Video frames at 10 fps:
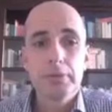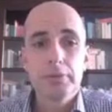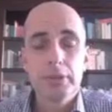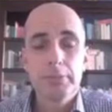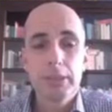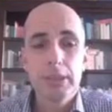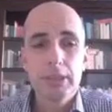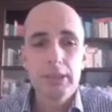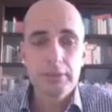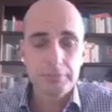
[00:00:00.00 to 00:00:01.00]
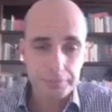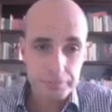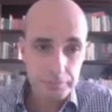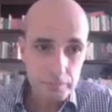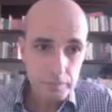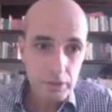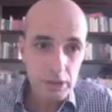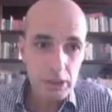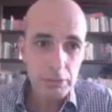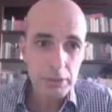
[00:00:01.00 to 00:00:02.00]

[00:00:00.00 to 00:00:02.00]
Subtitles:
was in the beginning. They were